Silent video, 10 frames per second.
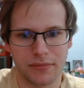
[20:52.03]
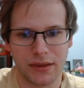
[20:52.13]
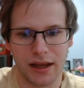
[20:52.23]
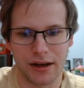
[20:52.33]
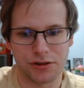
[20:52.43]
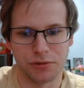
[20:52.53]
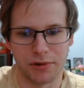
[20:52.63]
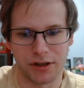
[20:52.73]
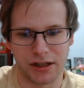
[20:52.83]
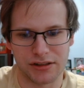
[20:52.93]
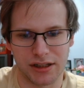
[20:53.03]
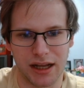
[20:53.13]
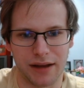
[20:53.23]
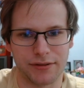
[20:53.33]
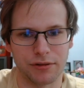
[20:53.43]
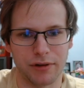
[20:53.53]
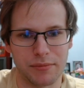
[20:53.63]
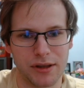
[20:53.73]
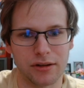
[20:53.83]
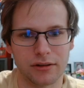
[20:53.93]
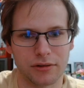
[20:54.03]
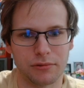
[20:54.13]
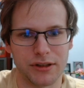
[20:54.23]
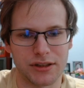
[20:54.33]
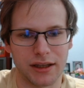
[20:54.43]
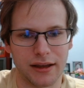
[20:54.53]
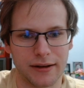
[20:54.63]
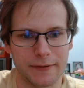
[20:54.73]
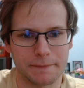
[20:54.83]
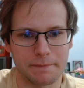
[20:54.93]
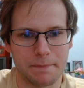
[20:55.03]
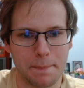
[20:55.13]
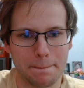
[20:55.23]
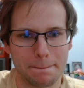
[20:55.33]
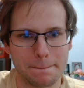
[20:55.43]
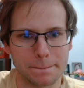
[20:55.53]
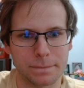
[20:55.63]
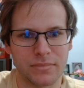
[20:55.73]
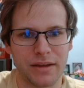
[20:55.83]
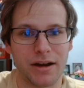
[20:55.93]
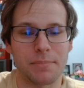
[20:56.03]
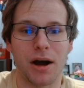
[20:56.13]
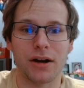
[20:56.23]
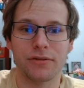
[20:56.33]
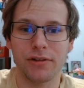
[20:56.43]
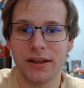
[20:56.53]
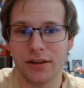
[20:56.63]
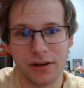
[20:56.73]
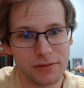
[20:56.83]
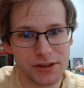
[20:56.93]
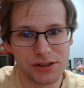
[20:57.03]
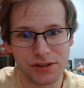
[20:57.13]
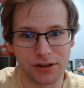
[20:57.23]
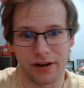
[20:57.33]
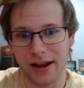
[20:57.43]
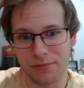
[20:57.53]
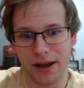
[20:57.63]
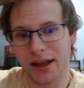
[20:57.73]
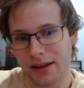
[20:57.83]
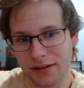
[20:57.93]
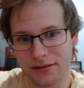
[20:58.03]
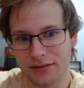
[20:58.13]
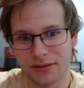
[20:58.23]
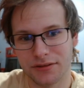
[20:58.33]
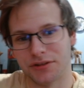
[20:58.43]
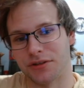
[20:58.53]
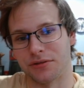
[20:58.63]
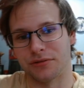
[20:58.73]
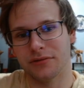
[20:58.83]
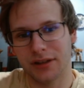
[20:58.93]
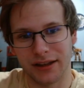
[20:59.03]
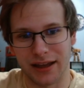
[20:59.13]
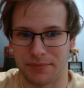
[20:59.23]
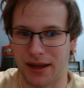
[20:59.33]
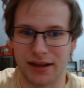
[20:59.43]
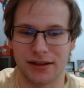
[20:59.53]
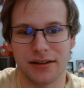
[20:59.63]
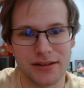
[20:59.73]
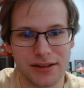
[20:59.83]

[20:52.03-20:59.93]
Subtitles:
And a Super Ducky's going to have to rebuild once again. They've got Pot of Greed, though, which is a great way to get back into this